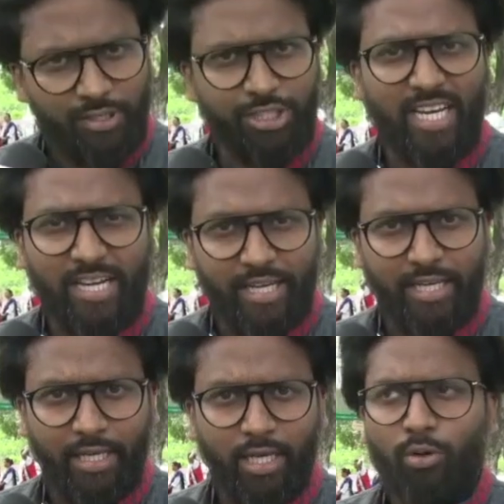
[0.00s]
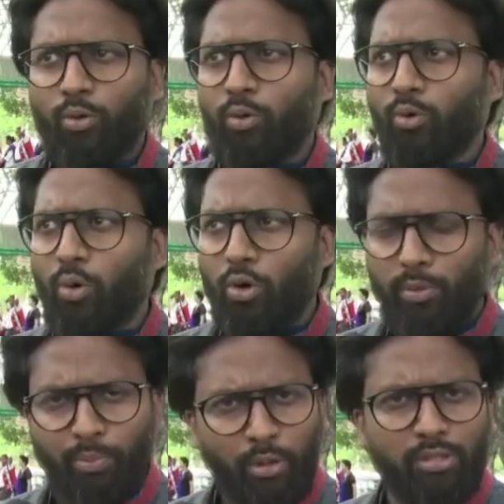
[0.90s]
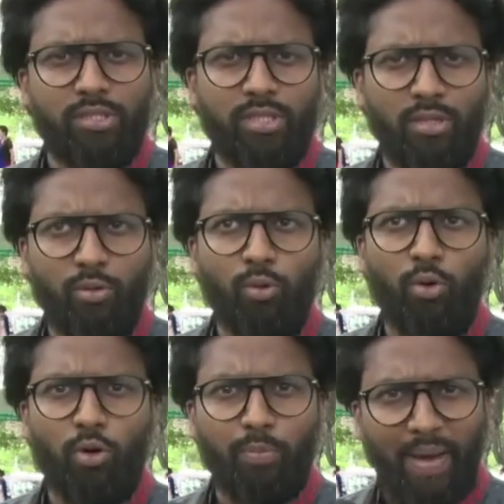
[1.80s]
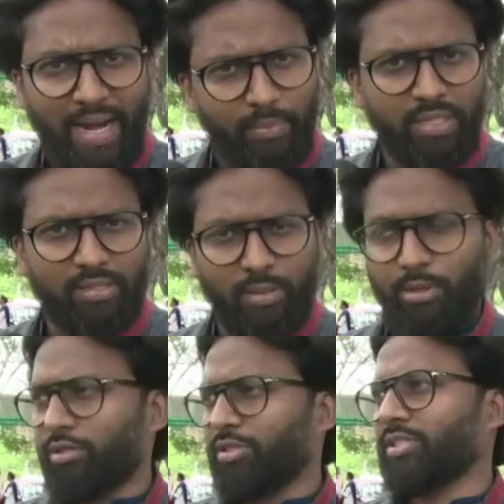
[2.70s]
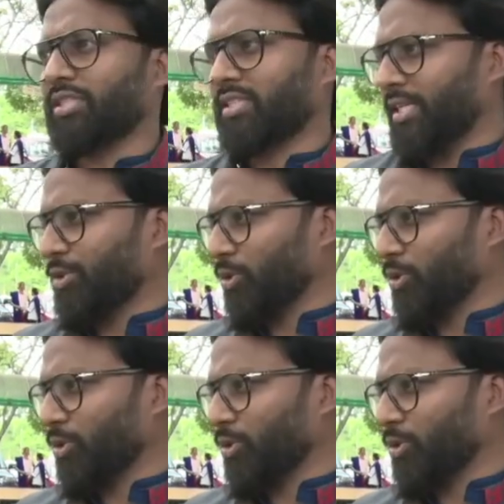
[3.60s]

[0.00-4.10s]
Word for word: Christianity, who wrote books, who wrote parables about Jesus Christ.